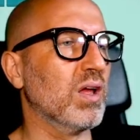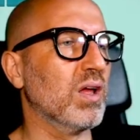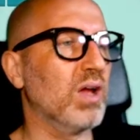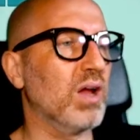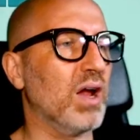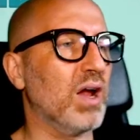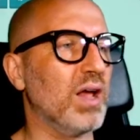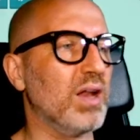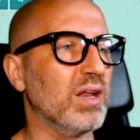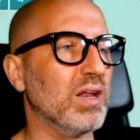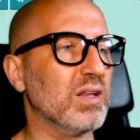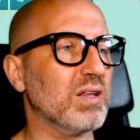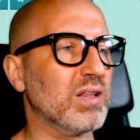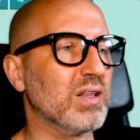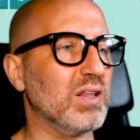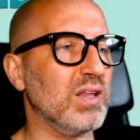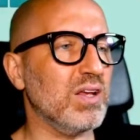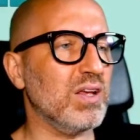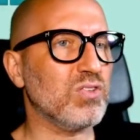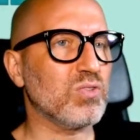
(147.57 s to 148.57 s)
And then
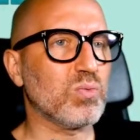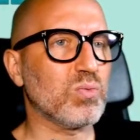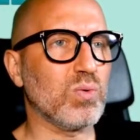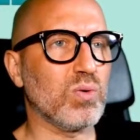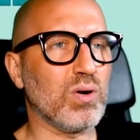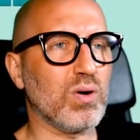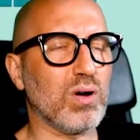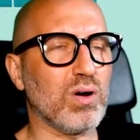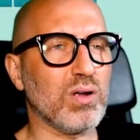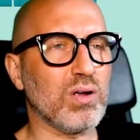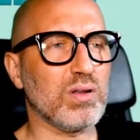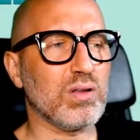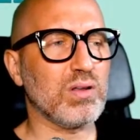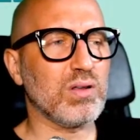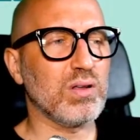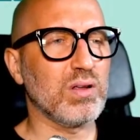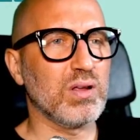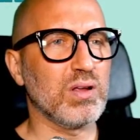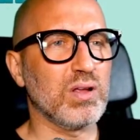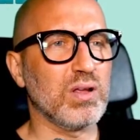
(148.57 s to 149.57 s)
this
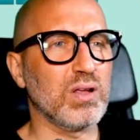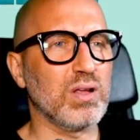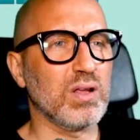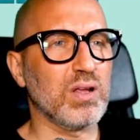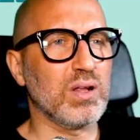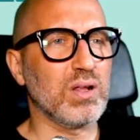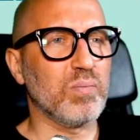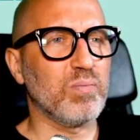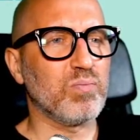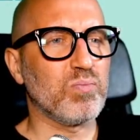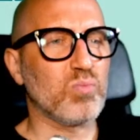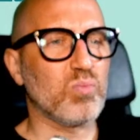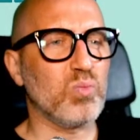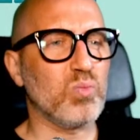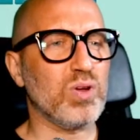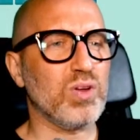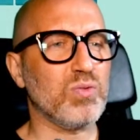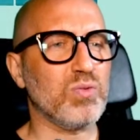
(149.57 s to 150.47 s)
one, if